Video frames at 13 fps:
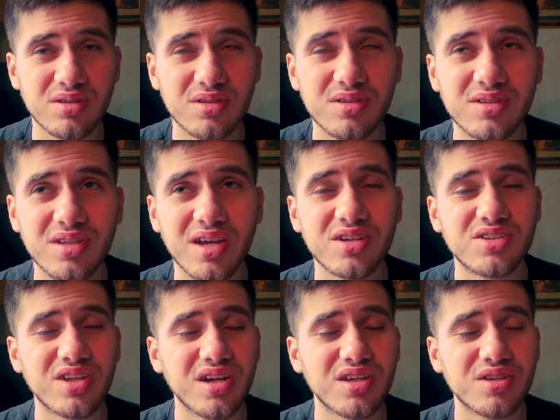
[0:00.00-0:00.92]
they're
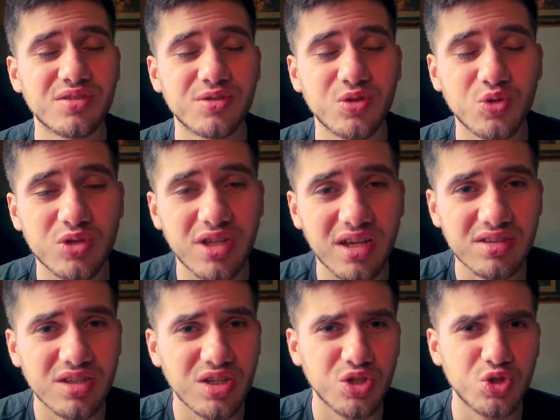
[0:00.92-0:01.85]
telling you that
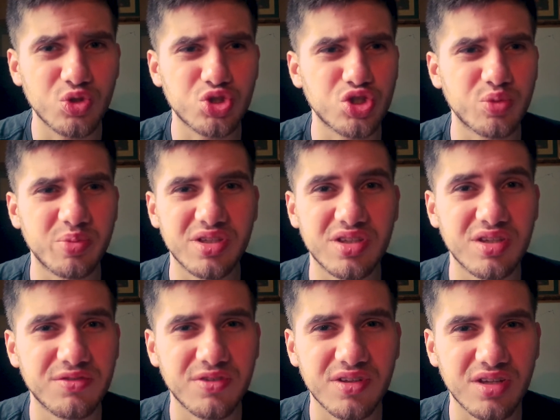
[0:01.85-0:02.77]
you should be
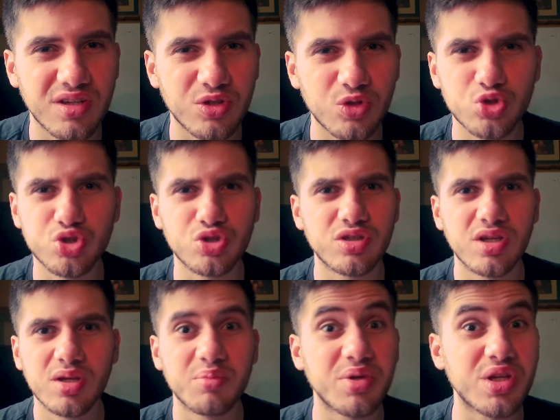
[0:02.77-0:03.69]
different and you should
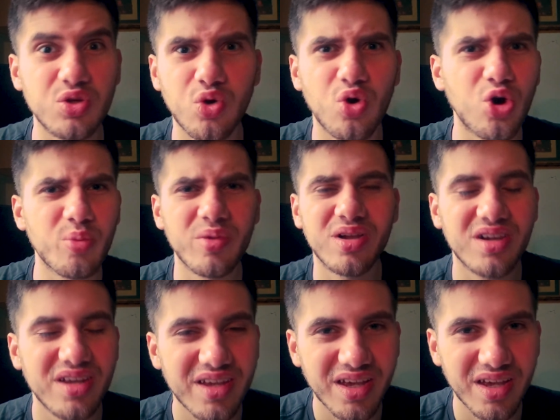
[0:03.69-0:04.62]
be
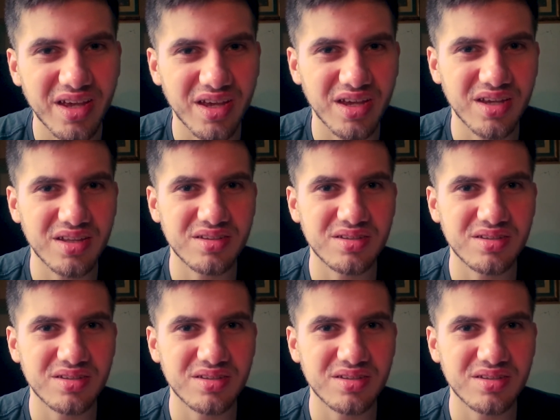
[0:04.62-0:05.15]
normal, and